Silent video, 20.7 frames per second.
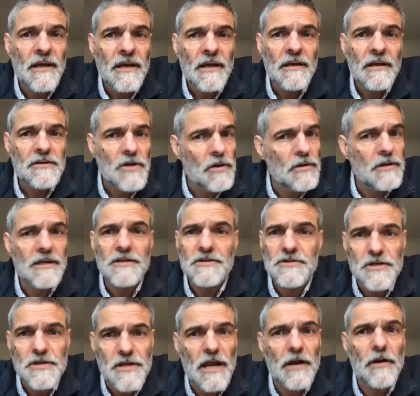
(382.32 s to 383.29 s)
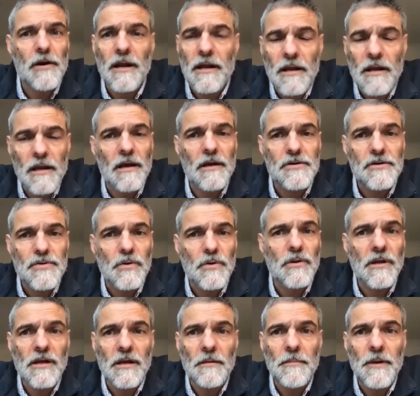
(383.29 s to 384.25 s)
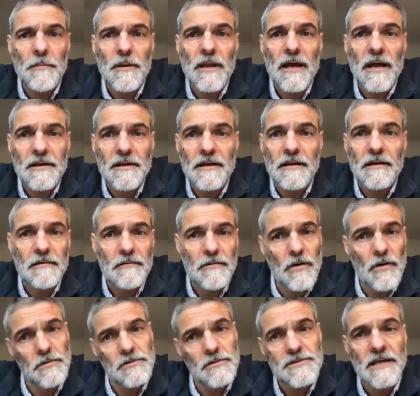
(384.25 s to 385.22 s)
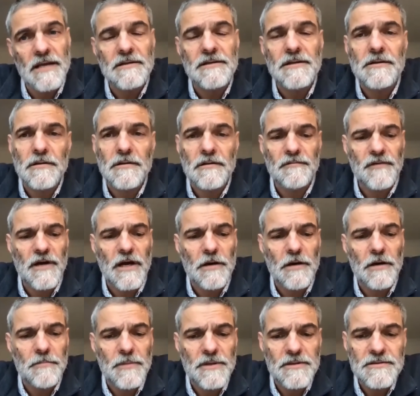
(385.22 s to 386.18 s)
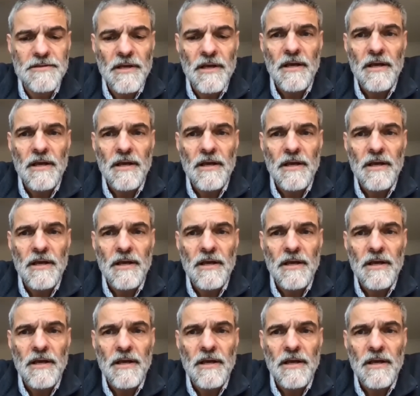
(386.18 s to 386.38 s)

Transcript: totally generic tool that can be applied in non-technical environments